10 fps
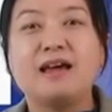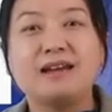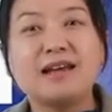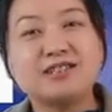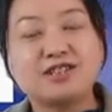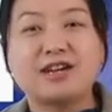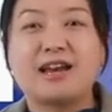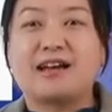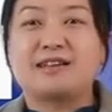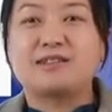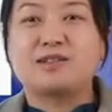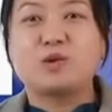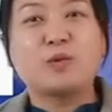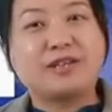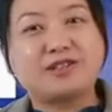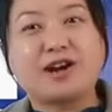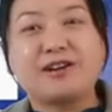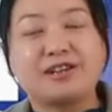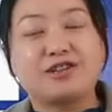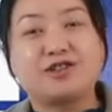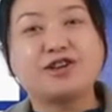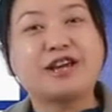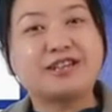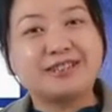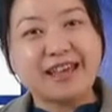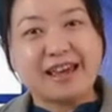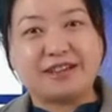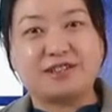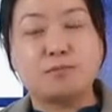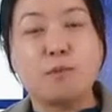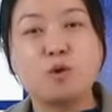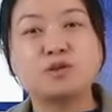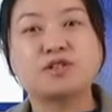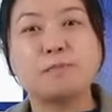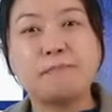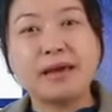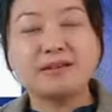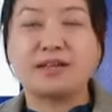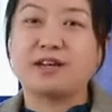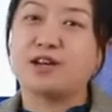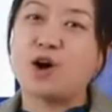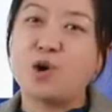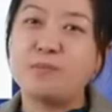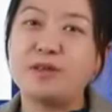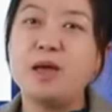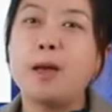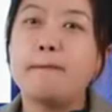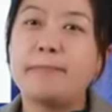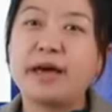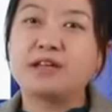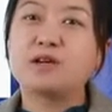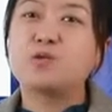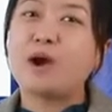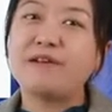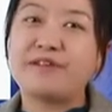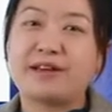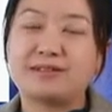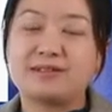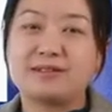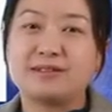Last class, we studied the 36 most basic common pictographics,